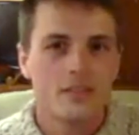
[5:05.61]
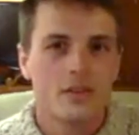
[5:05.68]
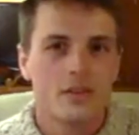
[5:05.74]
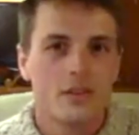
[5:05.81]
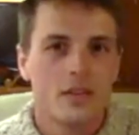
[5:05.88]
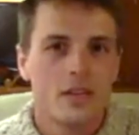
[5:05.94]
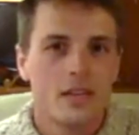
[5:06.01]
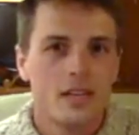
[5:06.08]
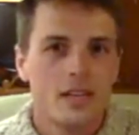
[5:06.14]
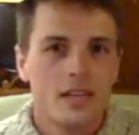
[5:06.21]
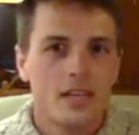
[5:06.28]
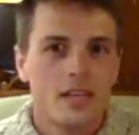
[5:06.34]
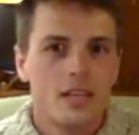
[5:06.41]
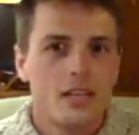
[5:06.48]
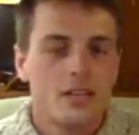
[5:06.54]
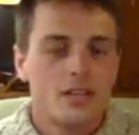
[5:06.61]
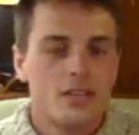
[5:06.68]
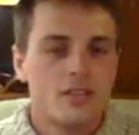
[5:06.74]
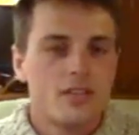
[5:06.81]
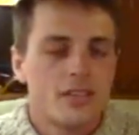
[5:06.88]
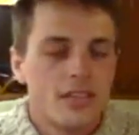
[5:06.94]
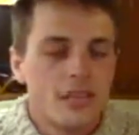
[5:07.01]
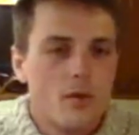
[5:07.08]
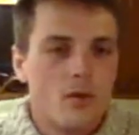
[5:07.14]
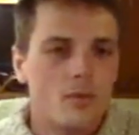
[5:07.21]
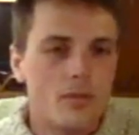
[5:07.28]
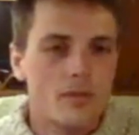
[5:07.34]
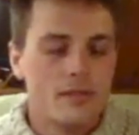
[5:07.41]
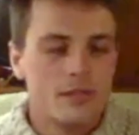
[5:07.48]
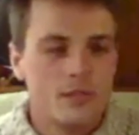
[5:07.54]
So just take a
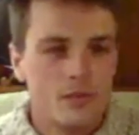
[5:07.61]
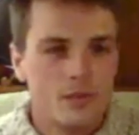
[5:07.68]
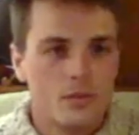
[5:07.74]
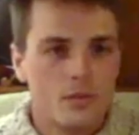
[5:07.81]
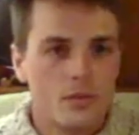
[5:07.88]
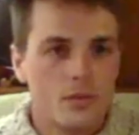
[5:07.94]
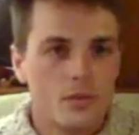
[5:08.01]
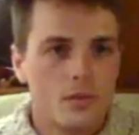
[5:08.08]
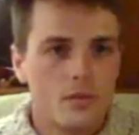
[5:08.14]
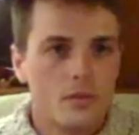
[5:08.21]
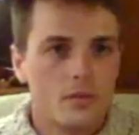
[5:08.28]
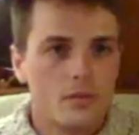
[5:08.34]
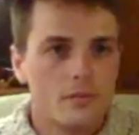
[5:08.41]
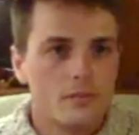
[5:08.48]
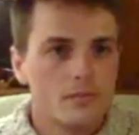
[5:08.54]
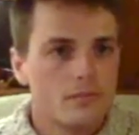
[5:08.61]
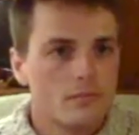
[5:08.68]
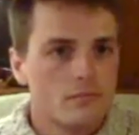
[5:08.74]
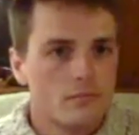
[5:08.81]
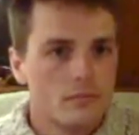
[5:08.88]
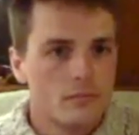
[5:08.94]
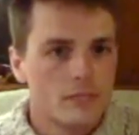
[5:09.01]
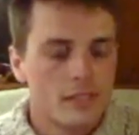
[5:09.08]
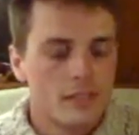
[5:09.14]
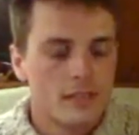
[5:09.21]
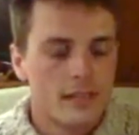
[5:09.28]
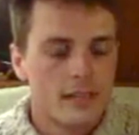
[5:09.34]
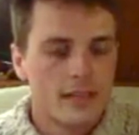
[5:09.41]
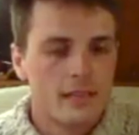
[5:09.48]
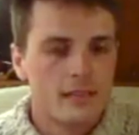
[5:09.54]
moment to settle
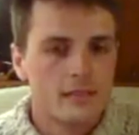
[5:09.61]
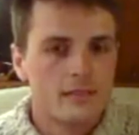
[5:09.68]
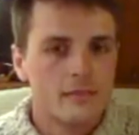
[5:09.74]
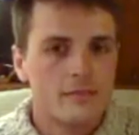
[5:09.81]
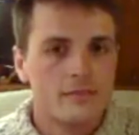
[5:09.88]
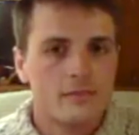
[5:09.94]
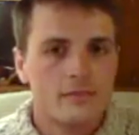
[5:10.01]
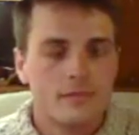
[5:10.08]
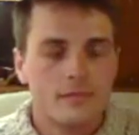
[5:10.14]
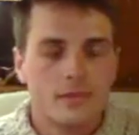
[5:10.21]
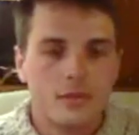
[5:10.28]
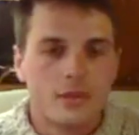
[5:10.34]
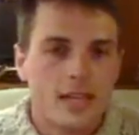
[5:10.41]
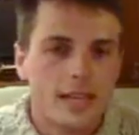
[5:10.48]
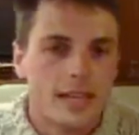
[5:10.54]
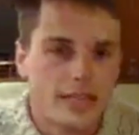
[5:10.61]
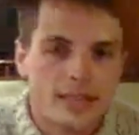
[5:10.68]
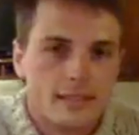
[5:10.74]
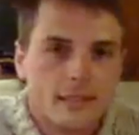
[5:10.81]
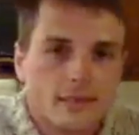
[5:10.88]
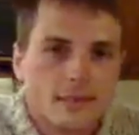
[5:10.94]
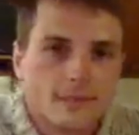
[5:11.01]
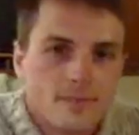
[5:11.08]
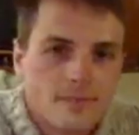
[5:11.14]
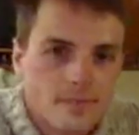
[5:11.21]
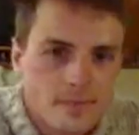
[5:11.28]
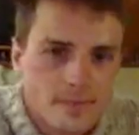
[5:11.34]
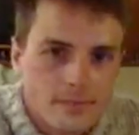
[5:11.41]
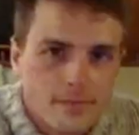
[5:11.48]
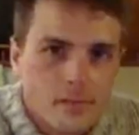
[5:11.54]
down, to relax,
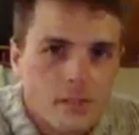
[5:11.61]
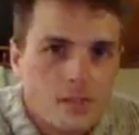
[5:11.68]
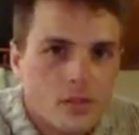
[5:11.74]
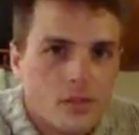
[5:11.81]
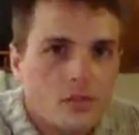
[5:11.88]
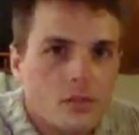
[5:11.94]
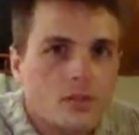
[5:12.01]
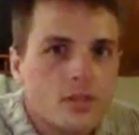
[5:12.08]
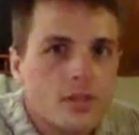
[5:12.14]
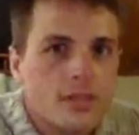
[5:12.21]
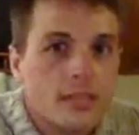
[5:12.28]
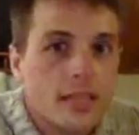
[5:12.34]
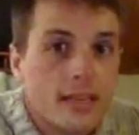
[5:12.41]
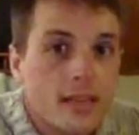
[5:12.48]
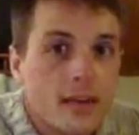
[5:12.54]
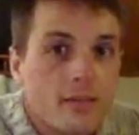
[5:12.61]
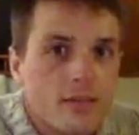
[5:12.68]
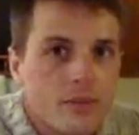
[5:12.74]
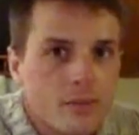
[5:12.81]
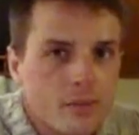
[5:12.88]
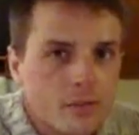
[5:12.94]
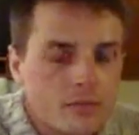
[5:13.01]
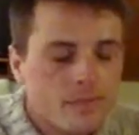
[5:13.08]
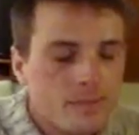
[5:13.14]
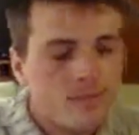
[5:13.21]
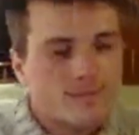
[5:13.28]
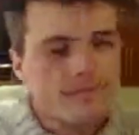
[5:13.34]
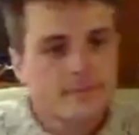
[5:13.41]
to start to get comfortable